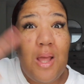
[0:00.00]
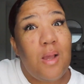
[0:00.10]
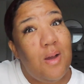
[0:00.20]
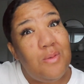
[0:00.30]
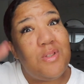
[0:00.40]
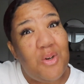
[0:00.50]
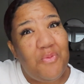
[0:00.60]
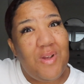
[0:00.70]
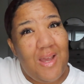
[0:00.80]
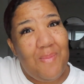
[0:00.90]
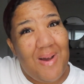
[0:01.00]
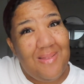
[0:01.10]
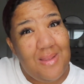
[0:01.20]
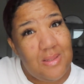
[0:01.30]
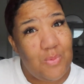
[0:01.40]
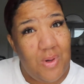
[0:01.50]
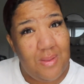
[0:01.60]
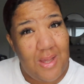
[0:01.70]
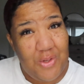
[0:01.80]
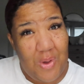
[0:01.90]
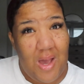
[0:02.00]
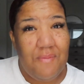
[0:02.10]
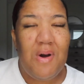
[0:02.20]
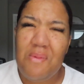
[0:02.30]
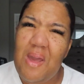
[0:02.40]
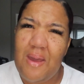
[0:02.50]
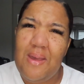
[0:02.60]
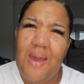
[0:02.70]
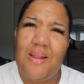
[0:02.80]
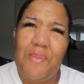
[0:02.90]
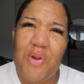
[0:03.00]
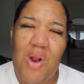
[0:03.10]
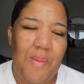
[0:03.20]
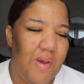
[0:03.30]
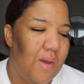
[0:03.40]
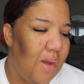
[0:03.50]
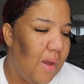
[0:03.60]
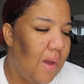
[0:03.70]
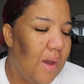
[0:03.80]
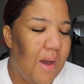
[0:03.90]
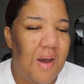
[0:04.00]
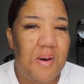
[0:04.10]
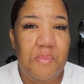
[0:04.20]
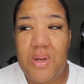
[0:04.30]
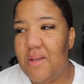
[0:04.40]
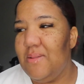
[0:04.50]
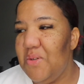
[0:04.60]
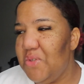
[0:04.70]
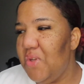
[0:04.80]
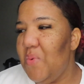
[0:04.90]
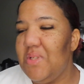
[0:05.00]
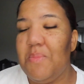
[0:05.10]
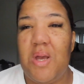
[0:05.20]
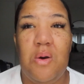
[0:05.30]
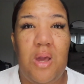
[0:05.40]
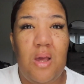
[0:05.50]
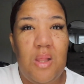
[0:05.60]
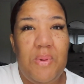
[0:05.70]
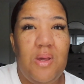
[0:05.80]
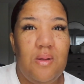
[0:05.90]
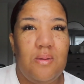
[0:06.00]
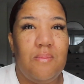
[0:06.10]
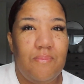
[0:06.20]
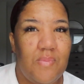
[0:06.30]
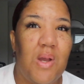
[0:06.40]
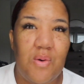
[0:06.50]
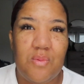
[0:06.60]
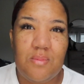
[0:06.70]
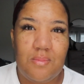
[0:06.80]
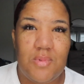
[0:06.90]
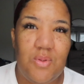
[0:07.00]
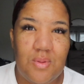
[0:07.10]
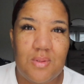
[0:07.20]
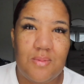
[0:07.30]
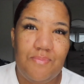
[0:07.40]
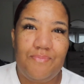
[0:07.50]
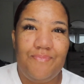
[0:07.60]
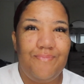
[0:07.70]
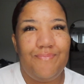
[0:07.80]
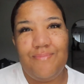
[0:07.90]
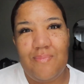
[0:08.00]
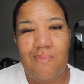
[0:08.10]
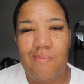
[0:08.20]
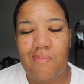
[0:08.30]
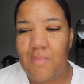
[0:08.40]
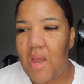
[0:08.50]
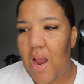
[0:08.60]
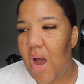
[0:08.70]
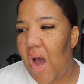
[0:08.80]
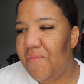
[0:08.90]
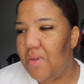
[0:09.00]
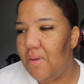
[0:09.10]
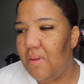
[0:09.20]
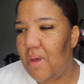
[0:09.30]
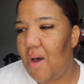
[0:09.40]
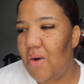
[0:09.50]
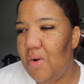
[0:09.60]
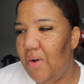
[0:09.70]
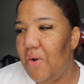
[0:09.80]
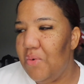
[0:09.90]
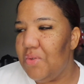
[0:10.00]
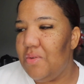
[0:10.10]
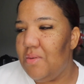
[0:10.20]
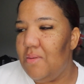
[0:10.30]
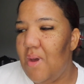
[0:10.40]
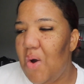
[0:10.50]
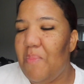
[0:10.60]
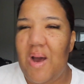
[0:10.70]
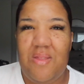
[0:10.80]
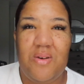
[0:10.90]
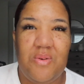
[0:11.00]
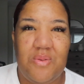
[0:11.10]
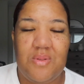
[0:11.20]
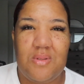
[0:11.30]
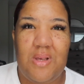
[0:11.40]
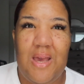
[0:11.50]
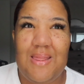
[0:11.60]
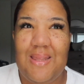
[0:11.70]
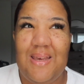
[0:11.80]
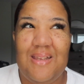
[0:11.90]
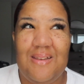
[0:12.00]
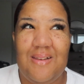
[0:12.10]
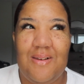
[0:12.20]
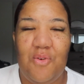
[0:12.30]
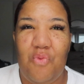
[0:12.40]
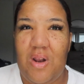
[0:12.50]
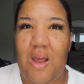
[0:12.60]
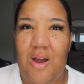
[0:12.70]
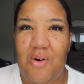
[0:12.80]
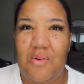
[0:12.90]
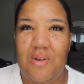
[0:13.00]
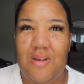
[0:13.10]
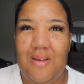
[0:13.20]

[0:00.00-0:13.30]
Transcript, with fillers: like, oh, don't forget about this one that you have. Oh yeah, yeah. Let me grab it um, because those are the ones I'm like, okay, let me, you know, use. I, I'll have to, I'll go, I'll buy those and then run out